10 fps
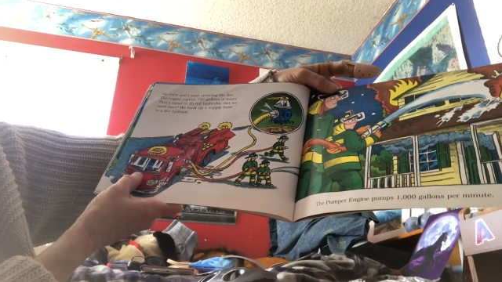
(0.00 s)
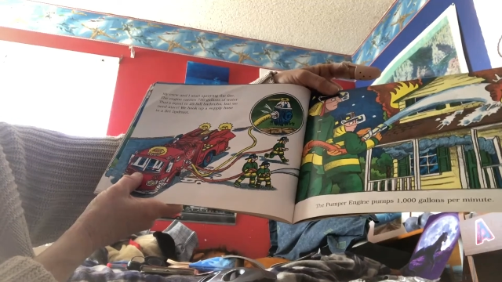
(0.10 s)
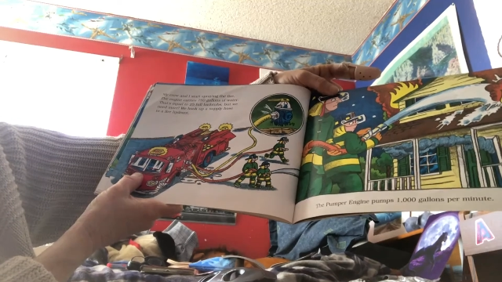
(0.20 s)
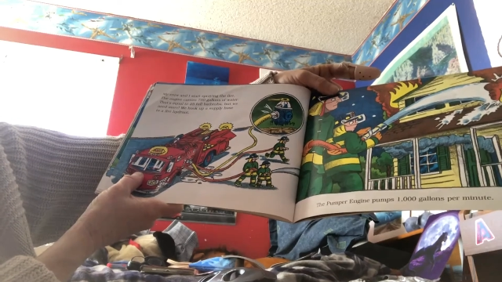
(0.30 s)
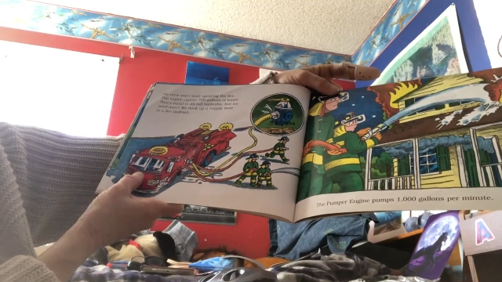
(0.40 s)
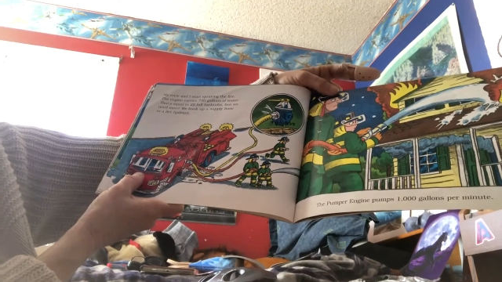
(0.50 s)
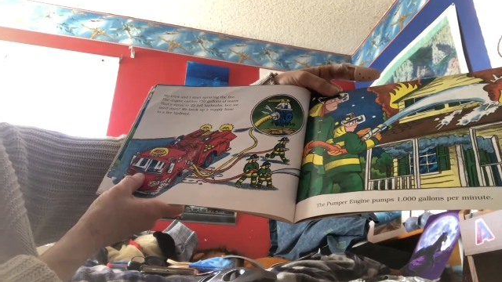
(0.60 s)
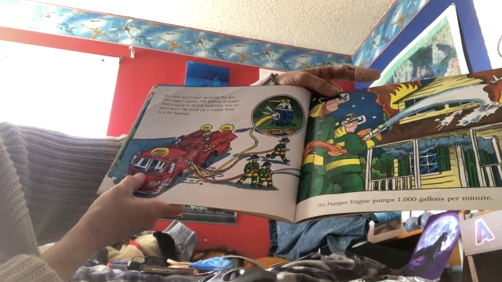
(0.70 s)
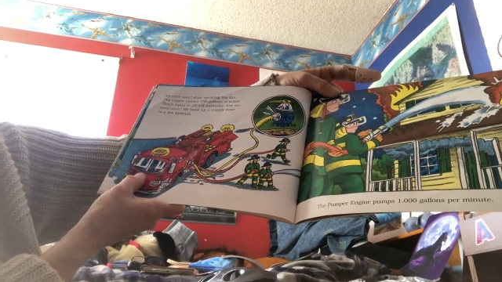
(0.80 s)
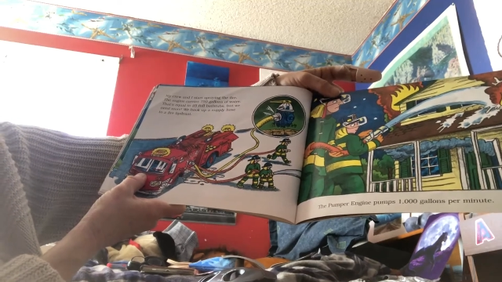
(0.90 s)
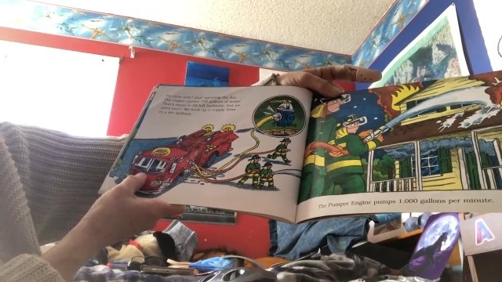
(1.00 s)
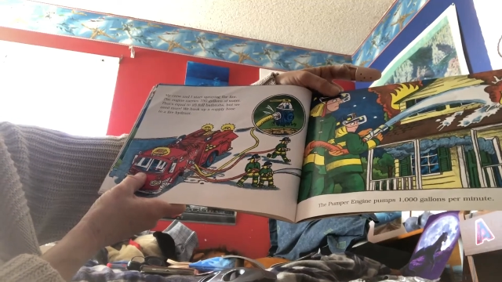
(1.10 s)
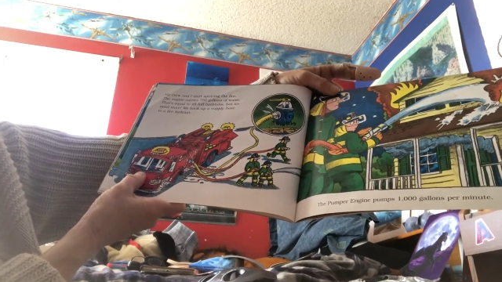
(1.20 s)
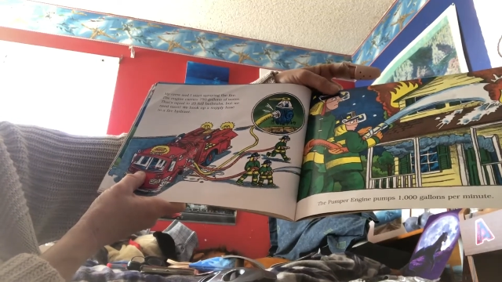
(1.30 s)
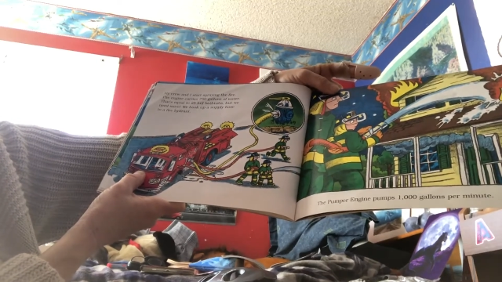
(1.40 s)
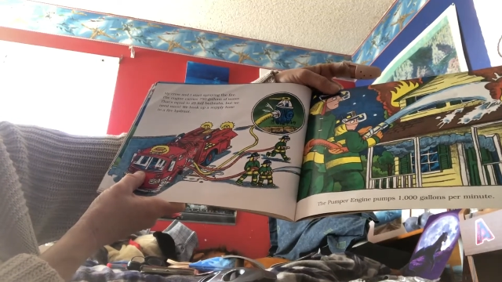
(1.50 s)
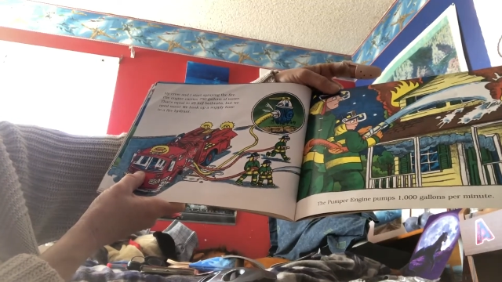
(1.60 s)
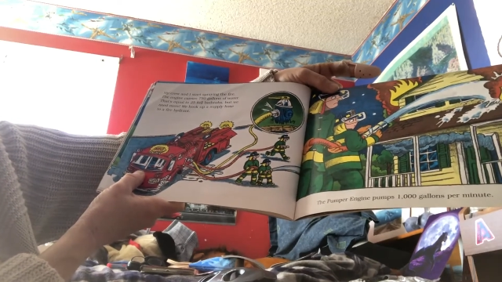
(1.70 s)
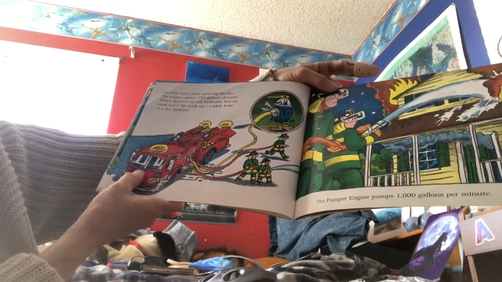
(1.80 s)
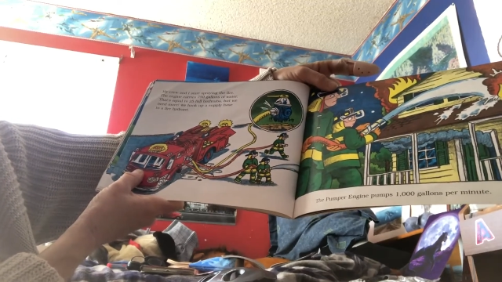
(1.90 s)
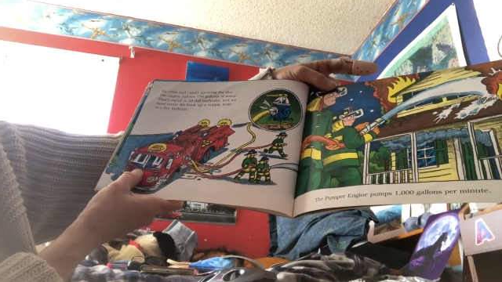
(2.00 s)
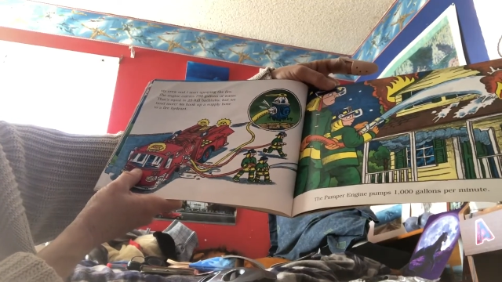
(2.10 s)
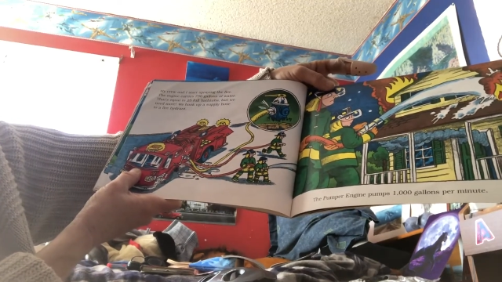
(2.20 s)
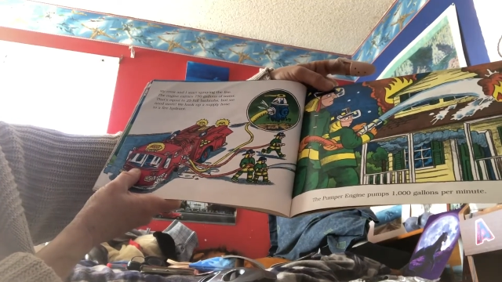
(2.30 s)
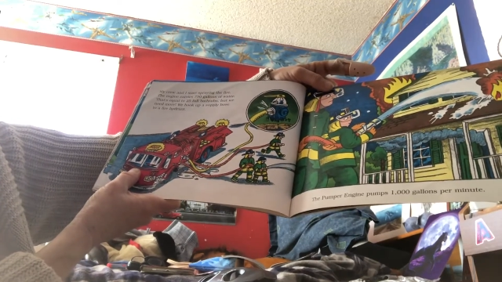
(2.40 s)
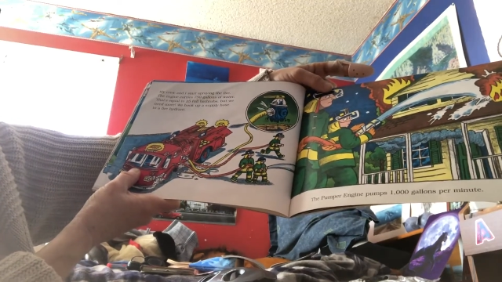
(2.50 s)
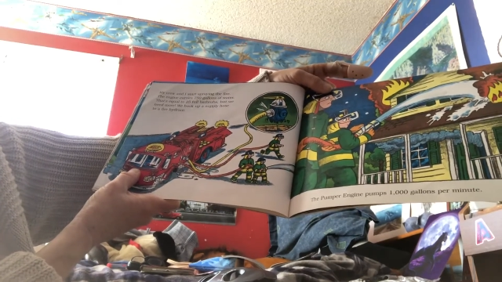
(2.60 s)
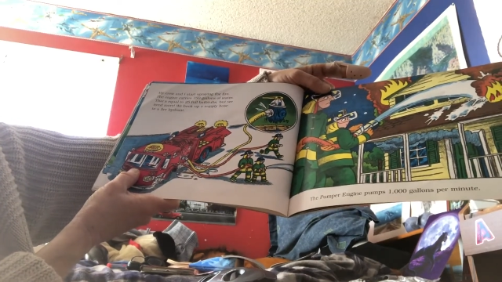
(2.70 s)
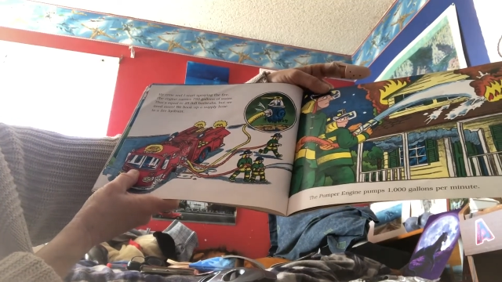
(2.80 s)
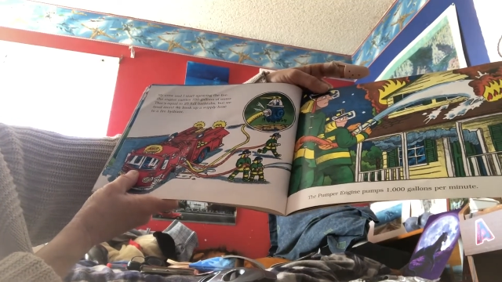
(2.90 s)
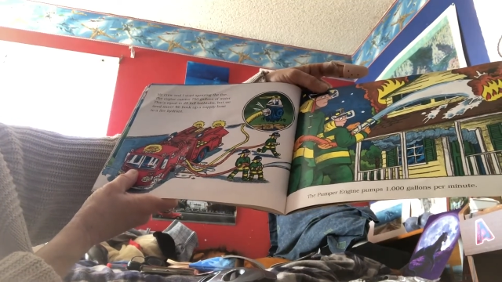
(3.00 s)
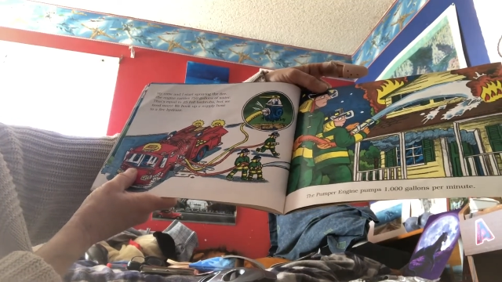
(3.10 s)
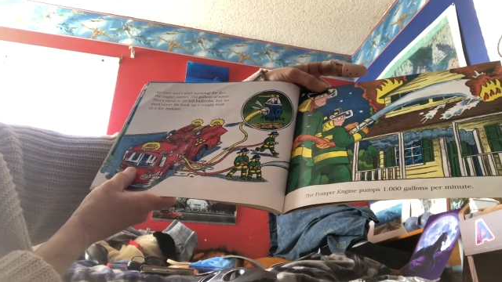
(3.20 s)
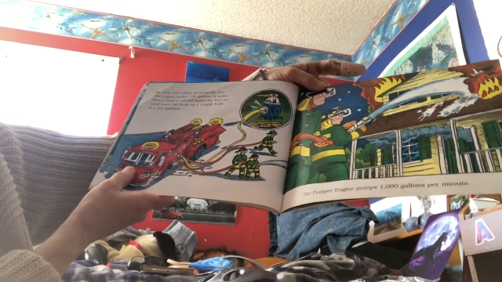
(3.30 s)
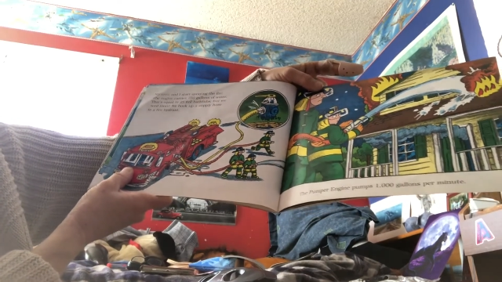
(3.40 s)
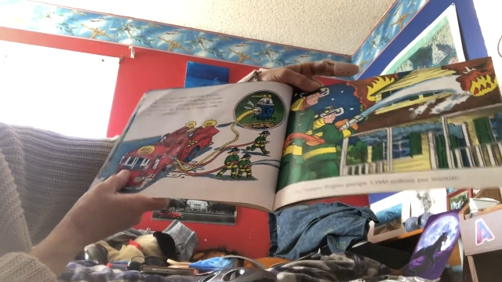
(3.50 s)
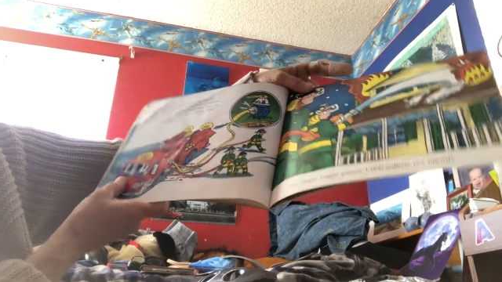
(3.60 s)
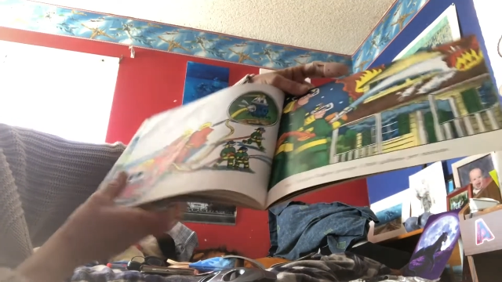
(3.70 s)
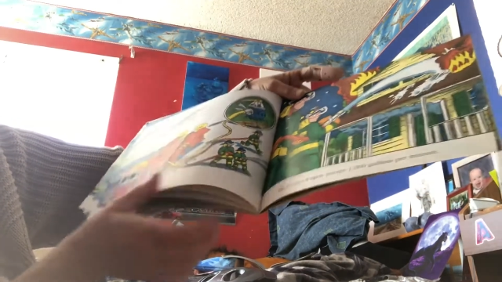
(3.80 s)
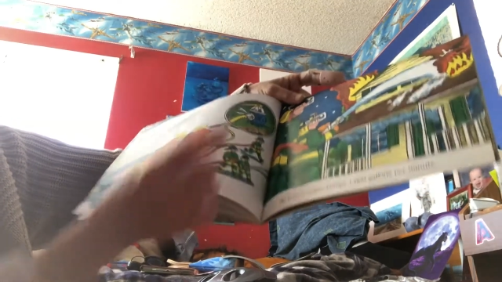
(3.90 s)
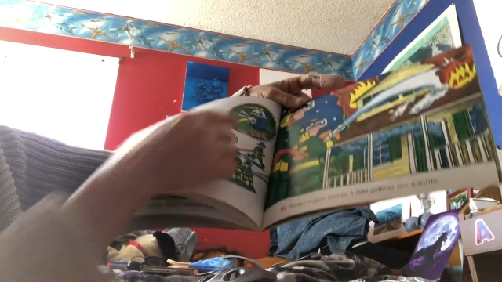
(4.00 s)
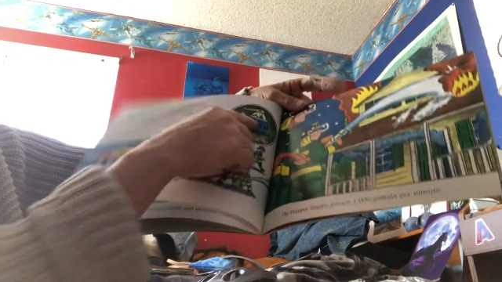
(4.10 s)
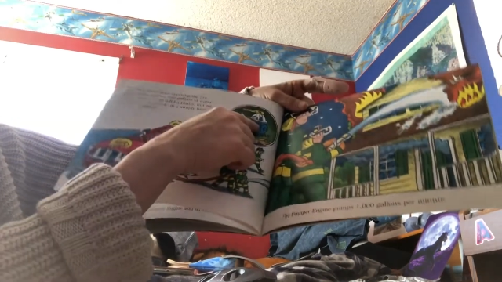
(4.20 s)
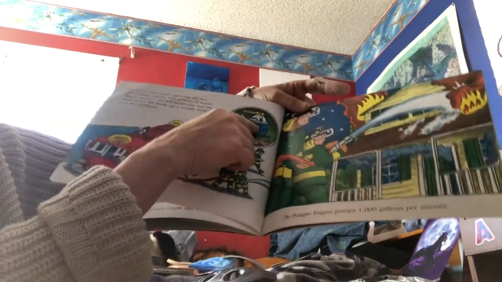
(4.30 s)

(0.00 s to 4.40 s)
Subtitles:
Nobody's mouth can be seen.